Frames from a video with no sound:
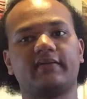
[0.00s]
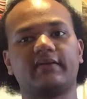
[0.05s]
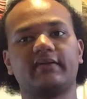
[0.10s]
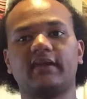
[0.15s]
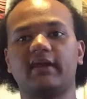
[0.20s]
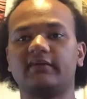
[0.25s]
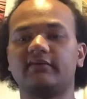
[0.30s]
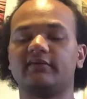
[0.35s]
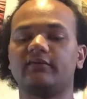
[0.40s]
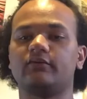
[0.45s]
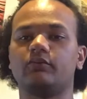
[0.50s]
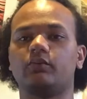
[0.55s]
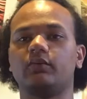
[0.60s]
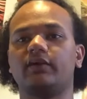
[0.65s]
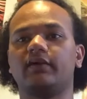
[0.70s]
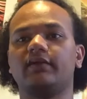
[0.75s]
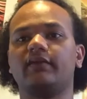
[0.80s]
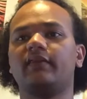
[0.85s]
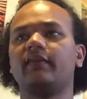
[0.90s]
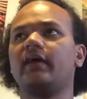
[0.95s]
connected
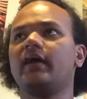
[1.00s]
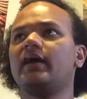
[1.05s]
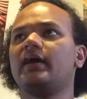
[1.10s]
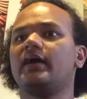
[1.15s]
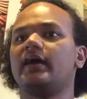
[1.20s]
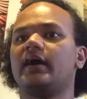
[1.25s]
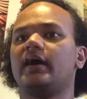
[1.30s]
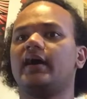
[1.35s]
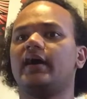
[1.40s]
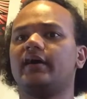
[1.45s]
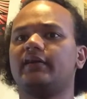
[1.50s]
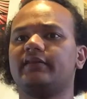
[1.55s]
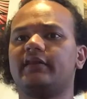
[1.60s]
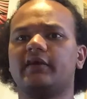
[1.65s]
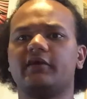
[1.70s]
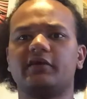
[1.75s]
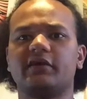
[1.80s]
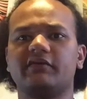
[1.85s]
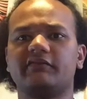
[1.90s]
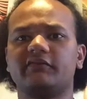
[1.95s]
with
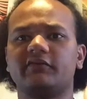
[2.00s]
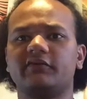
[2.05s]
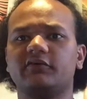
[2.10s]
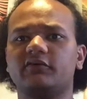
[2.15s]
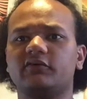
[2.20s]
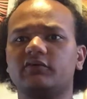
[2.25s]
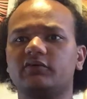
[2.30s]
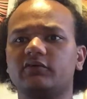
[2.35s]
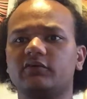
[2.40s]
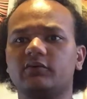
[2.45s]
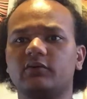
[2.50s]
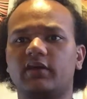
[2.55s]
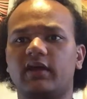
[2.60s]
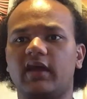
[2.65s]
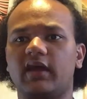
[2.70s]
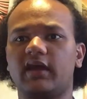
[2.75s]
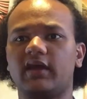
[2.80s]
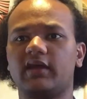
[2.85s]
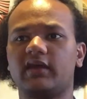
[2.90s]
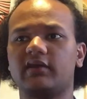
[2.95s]
Daredevil, Luke
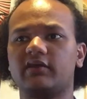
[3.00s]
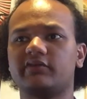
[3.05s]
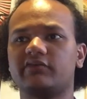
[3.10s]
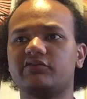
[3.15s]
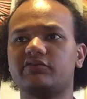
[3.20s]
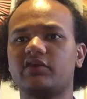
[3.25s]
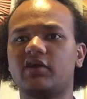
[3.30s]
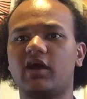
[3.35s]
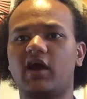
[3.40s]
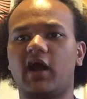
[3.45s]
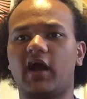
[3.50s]
Cage,